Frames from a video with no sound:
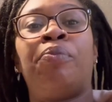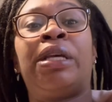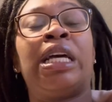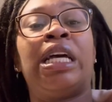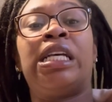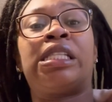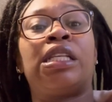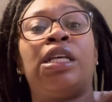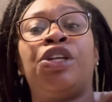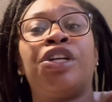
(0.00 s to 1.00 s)
Because
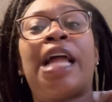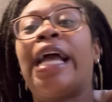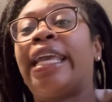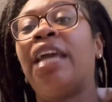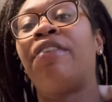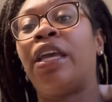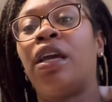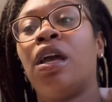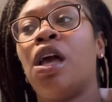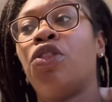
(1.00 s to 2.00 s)
you're not giving